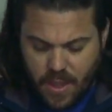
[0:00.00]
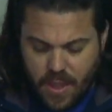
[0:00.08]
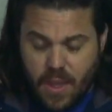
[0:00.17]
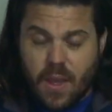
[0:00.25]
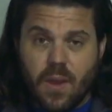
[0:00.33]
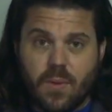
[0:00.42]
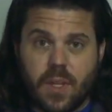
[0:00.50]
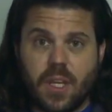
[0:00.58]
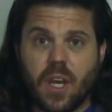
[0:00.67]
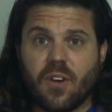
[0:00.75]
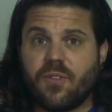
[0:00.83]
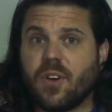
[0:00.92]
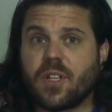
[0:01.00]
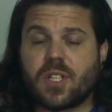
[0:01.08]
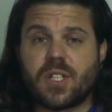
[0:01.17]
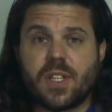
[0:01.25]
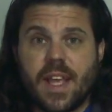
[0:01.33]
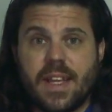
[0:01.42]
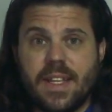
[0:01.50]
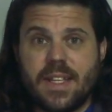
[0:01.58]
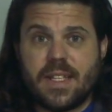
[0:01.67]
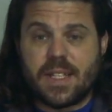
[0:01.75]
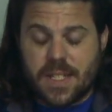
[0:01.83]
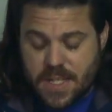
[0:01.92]
Well, there you go folks, that
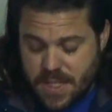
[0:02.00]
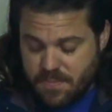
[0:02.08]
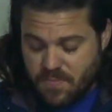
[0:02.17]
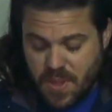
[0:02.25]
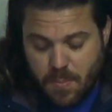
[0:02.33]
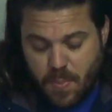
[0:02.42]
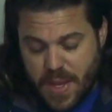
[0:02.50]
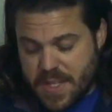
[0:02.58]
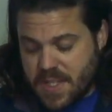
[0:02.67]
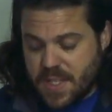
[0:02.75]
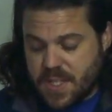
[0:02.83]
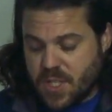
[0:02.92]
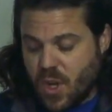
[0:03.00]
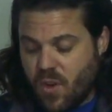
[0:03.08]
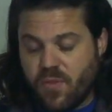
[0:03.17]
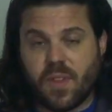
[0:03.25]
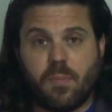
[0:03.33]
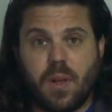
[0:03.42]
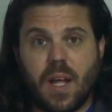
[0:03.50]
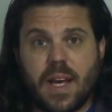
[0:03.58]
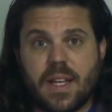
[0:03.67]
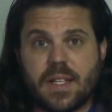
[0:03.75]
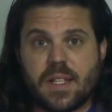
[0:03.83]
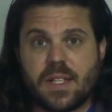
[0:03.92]
is the basics of the
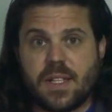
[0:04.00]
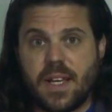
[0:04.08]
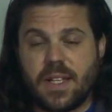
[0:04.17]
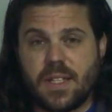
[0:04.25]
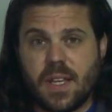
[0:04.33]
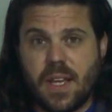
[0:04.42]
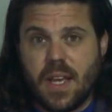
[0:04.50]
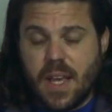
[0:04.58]
plier set.